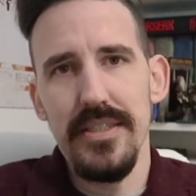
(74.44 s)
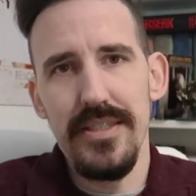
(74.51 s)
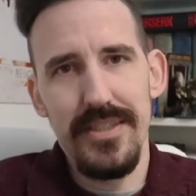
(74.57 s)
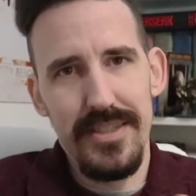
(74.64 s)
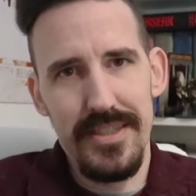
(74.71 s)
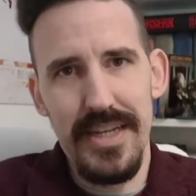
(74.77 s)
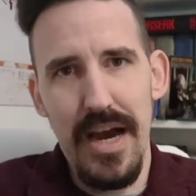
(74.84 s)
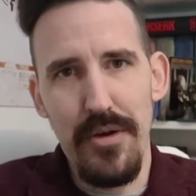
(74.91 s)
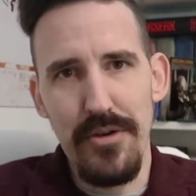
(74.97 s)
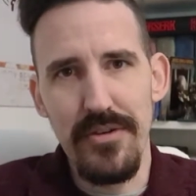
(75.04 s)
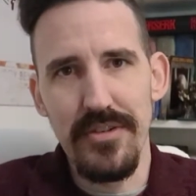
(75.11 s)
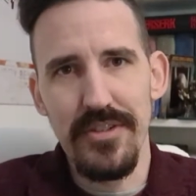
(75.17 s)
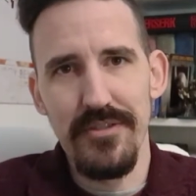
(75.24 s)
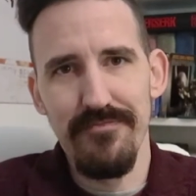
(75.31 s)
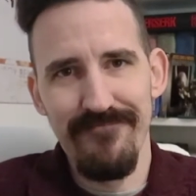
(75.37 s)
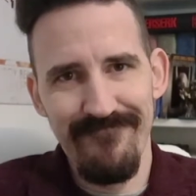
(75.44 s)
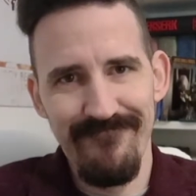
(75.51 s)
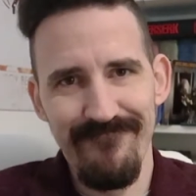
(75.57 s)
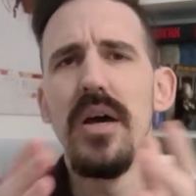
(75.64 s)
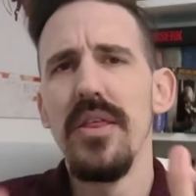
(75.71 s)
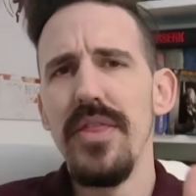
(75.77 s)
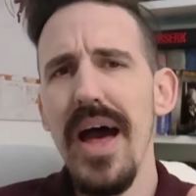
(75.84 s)
downers.
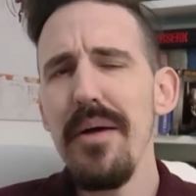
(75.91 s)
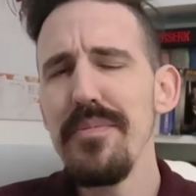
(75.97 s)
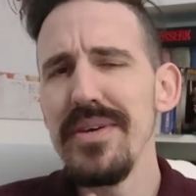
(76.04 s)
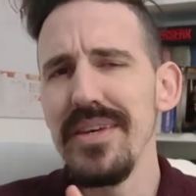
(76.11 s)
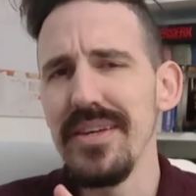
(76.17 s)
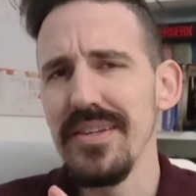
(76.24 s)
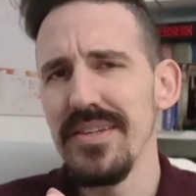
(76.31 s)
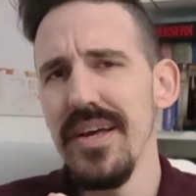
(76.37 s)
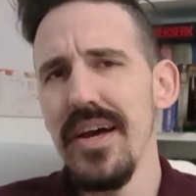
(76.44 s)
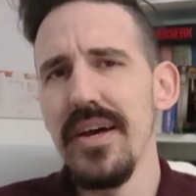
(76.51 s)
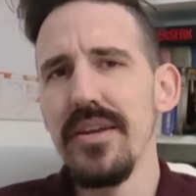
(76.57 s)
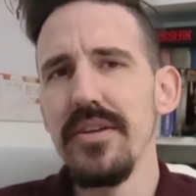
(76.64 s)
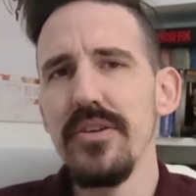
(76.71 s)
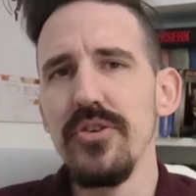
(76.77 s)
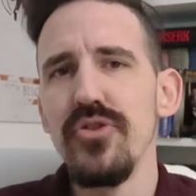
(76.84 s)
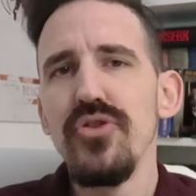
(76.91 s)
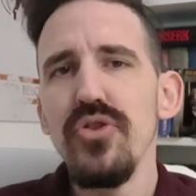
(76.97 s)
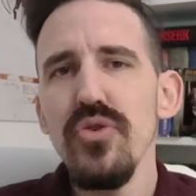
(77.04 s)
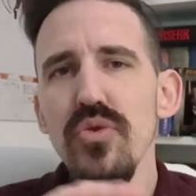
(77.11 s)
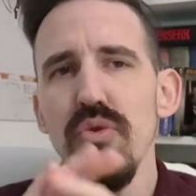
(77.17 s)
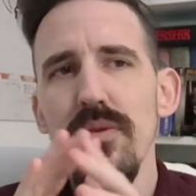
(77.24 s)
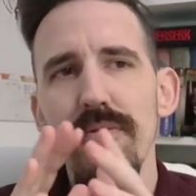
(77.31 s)
That being said,
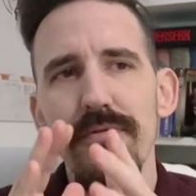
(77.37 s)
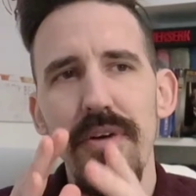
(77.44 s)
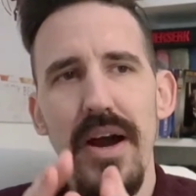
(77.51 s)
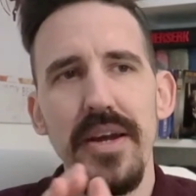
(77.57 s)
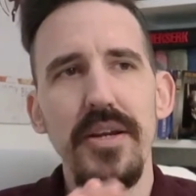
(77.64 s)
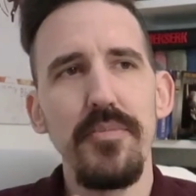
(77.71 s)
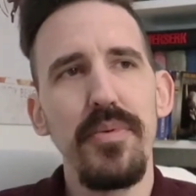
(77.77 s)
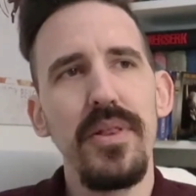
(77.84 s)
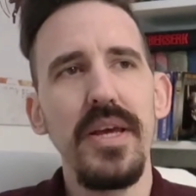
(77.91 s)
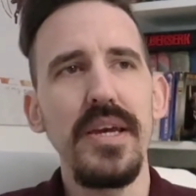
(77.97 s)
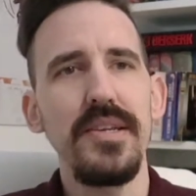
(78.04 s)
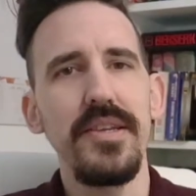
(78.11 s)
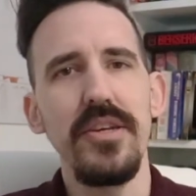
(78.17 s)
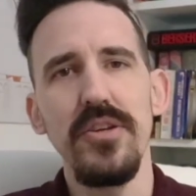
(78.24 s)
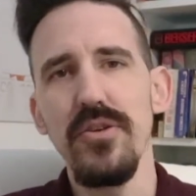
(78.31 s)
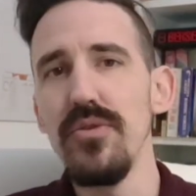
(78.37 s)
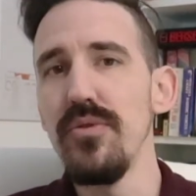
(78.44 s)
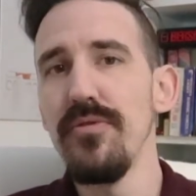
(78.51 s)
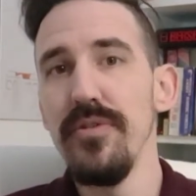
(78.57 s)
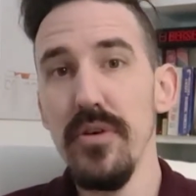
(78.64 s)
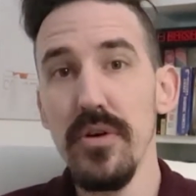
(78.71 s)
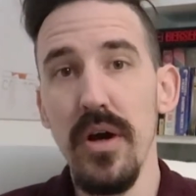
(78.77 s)
do find a place that you
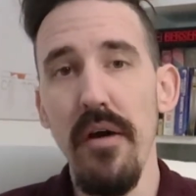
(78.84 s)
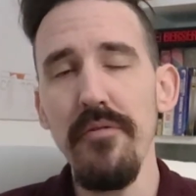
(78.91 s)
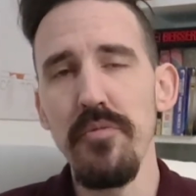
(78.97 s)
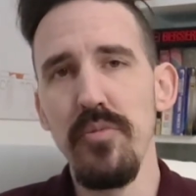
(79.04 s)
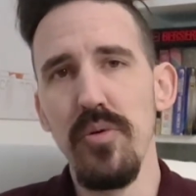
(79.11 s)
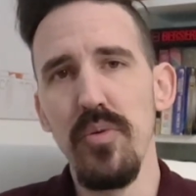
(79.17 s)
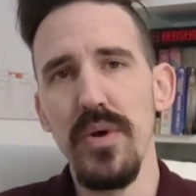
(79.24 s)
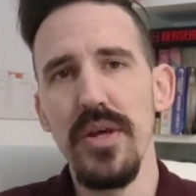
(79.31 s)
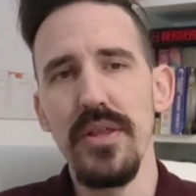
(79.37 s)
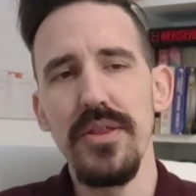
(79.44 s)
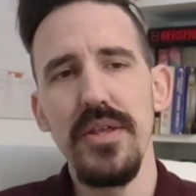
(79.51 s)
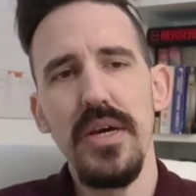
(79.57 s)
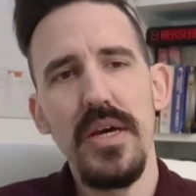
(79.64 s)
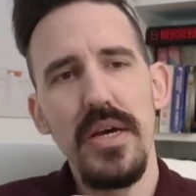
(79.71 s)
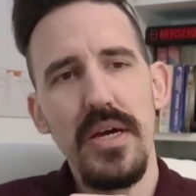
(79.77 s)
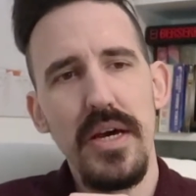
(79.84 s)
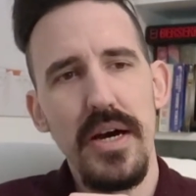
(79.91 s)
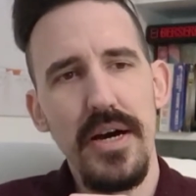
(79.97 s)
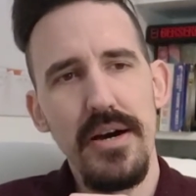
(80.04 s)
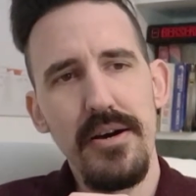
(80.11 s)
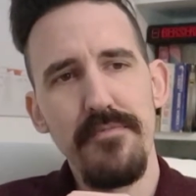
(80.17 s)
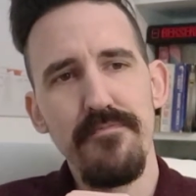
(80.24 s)
feel comfortable with.
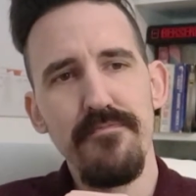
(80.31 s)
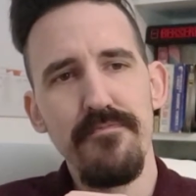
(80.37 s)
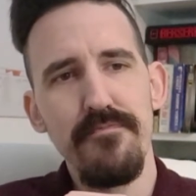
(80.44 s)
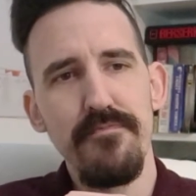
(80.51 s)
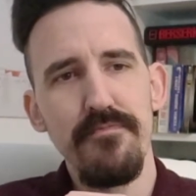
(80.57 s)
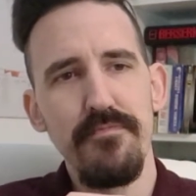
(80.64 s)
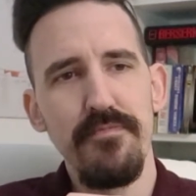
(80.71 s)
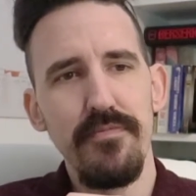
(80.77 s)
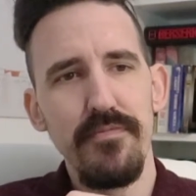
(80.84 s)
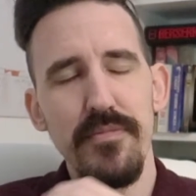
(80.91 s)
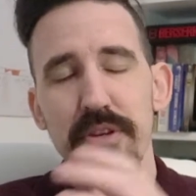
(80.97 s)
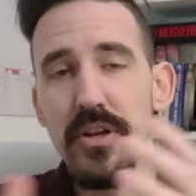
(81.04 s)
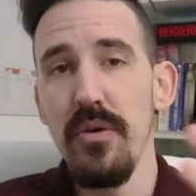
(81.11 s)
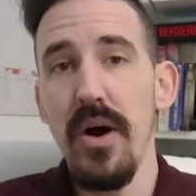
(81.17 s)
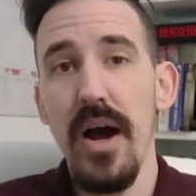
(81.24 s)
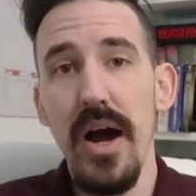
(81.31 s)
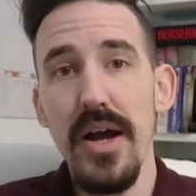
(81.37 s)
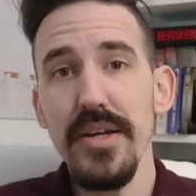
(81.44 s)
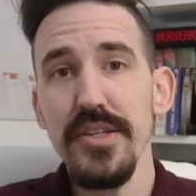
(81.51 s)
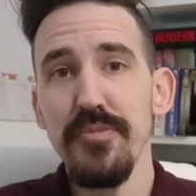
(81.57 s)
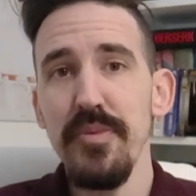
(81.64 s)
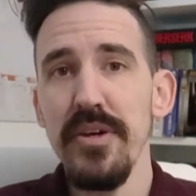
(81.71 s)
I
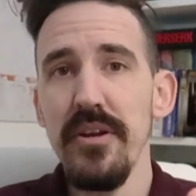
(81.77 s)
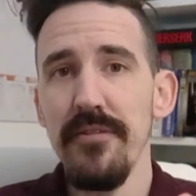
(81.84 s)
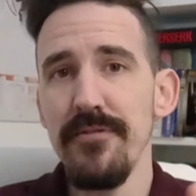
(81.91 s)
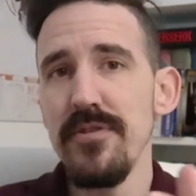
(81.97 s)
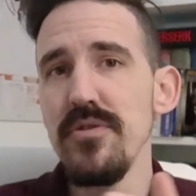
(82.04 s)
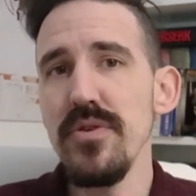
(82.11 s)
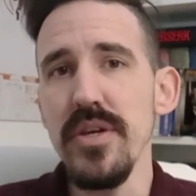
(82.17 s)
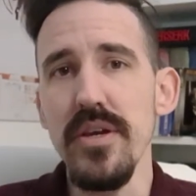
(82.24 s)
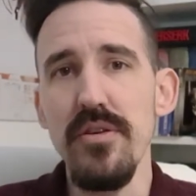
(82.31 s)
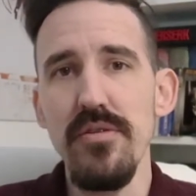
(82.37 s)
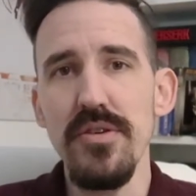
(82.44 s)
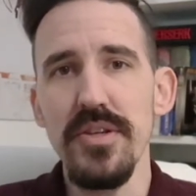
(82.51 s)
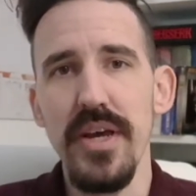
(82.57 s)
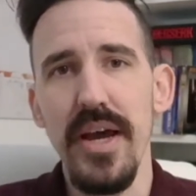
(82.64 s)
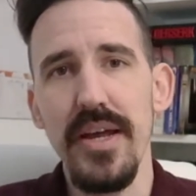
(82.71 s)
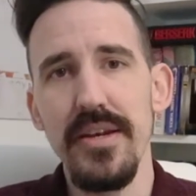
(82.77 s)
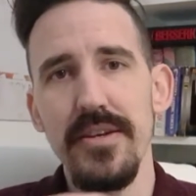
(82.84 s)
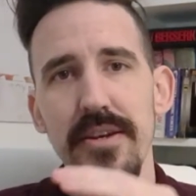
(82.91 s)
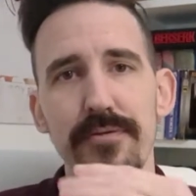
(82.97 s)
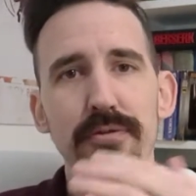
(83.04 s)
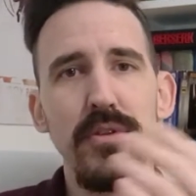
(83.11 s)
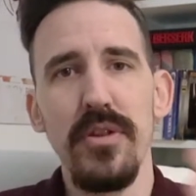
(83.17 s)
spent a few years at
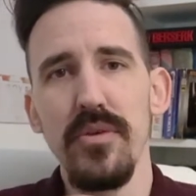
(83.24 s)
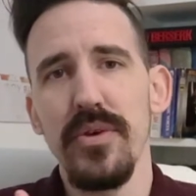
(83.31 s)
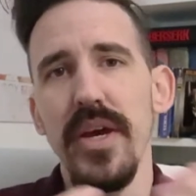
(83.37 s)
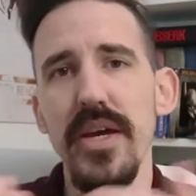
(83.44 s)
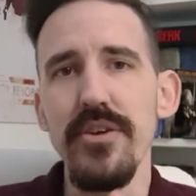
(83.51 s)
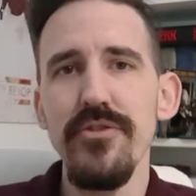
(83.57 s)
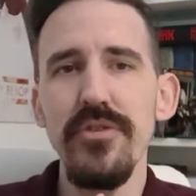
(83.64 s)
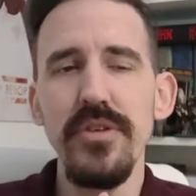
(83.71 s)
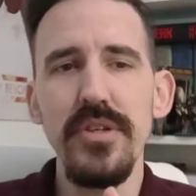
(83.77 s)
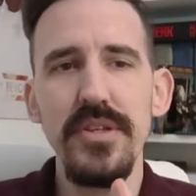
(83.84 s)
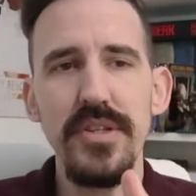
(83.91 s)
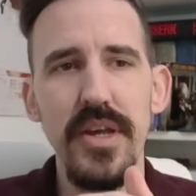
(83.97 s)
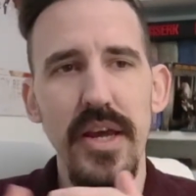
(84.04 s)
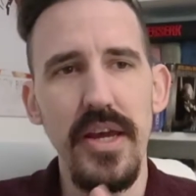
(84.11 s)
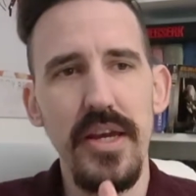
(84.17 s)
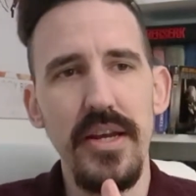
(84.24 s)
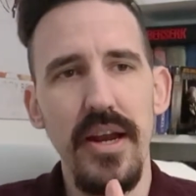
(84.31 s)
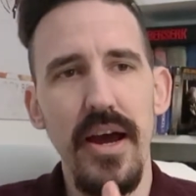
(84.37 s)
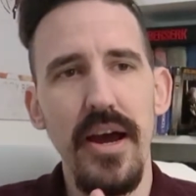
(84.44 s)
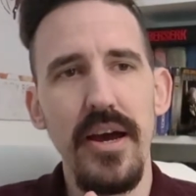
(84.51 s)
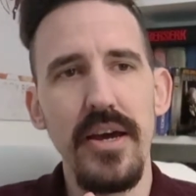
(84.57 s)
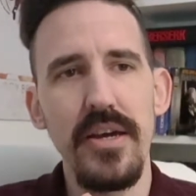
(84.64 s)
different locations, and
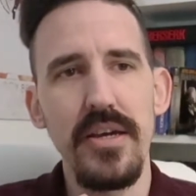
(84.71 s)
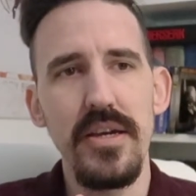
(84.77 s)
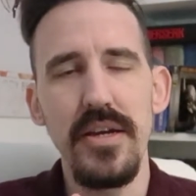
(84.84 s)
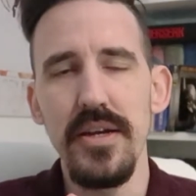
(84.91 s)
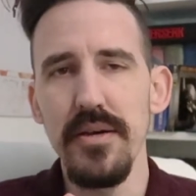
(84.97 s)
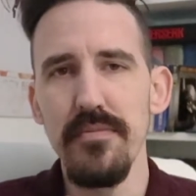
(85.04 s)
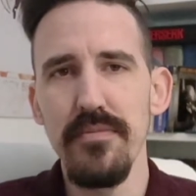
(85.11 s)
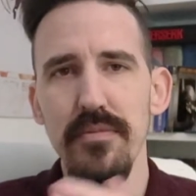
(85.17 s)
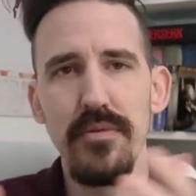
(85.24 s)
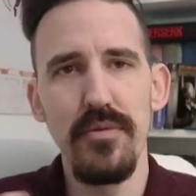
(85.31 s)
I ended up